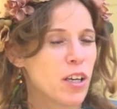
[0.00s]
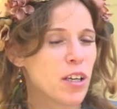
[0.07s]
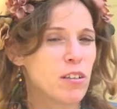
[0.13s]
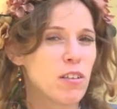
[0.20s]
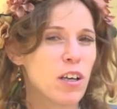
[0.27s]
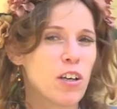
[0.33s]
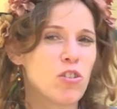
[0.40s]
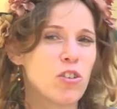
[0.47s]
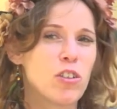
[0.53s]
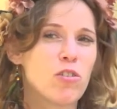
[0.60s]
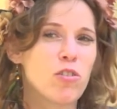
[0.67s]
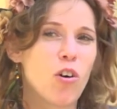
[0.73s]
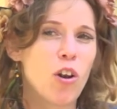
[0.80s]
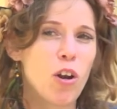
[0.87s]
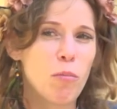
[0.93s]

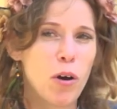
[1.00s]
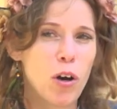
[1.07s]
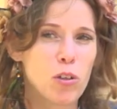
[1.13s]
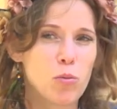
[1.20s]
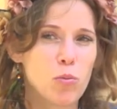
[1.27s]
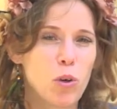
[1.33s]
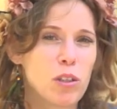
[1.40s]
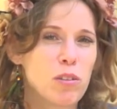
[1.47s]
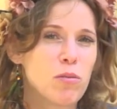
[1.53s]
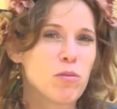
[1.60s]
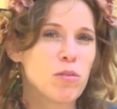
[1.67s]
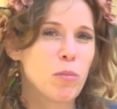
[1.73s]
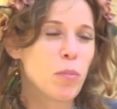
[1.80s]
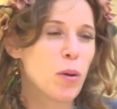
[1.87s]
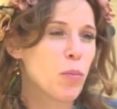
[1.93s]
It's all about what
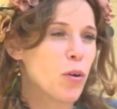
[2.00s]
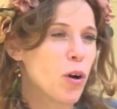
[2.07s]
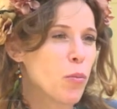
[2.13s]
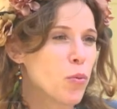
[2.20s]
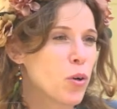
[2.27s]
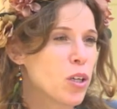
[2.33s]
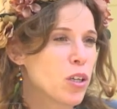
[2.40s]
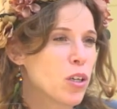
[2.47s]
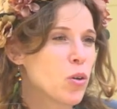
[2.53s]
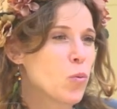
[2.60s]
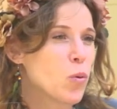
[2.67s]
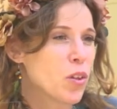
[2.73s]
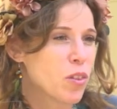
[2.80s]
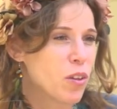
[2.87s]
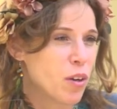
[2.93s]
the people are bringing
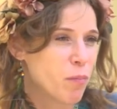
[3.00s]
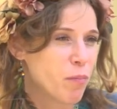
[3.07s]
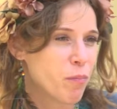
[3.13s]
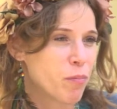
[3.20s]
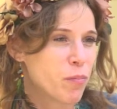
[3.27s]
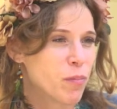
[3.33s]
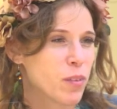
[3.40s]
with them.